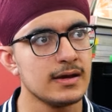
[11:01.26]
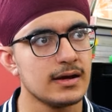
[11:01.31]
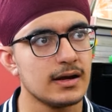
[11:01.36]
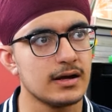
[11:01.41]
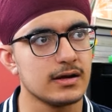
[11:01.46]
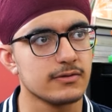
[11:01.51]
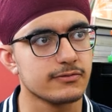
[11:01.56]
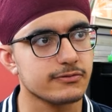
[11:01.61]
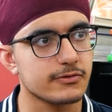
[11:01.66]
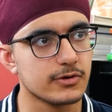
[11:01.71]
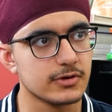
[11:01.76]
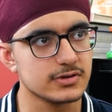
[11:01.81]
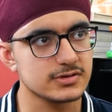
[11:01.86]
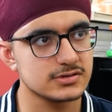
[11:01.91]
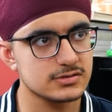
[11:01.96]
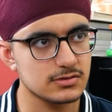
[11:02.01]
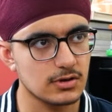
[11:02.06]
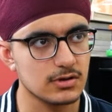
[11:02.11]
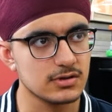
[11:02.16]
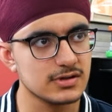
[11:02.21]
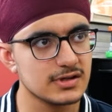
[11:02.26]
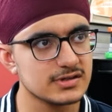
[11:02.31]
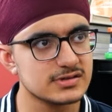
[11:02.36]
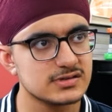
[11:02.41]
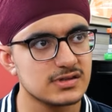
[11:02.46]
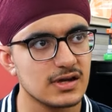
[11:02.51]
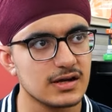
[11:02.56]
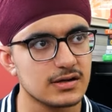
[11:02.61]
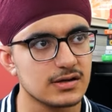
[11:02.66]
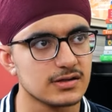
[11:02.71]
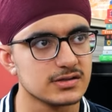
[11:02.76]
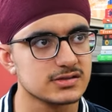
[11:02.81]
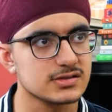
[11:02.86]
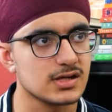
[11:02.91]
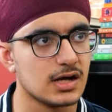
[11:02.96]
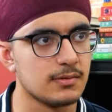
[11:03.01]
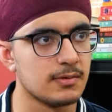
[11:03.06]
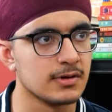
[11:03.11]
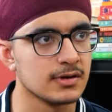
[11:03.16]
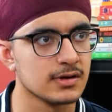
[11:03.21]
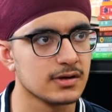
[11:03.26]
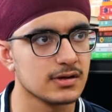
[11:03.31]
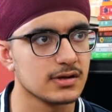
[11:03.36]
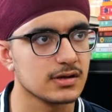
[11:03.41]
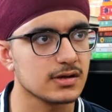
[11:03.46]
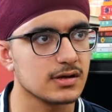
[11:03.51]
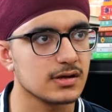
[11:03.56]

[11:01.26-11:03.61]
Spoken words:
And of course, all these theaters come under the